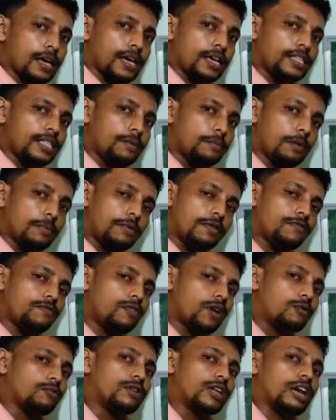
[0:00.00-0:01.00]
they may be
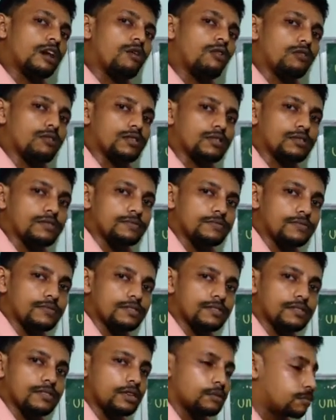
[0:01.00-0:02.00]
found alone.
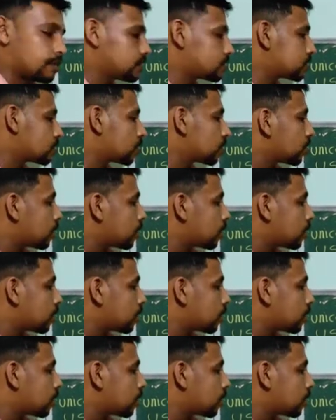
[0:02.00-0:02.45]
That means